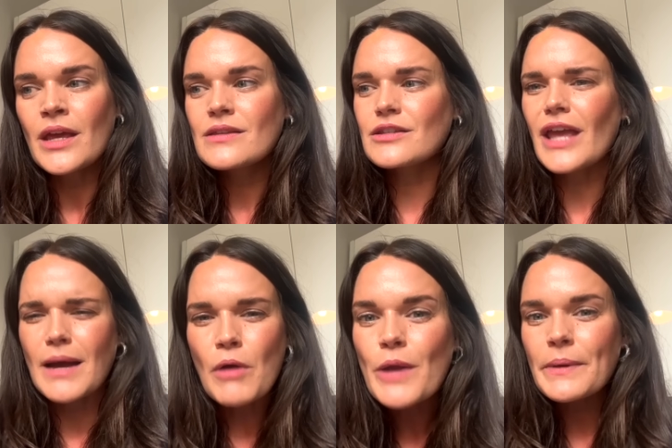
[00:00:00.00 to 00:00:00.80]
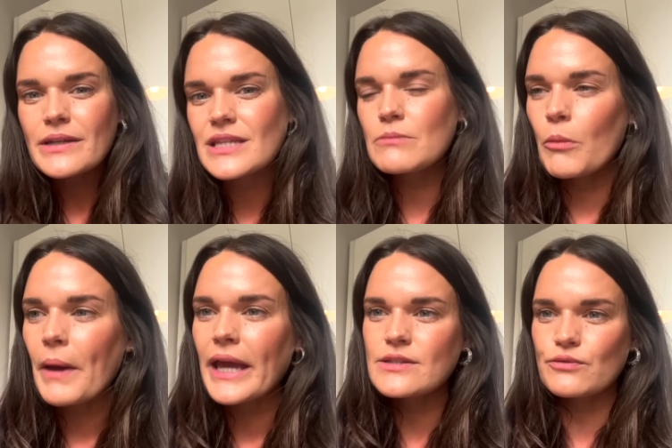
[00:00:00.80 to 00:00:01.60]
So, yeah, I'm hoping to see
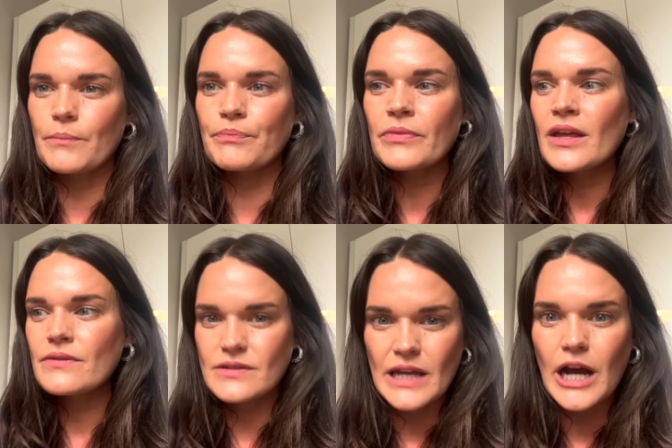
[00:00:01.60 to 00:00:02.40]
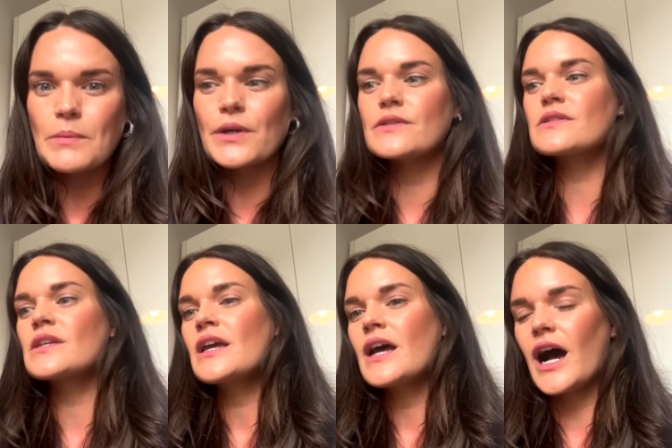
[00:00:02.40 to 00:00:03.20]
more pace from the Saubers.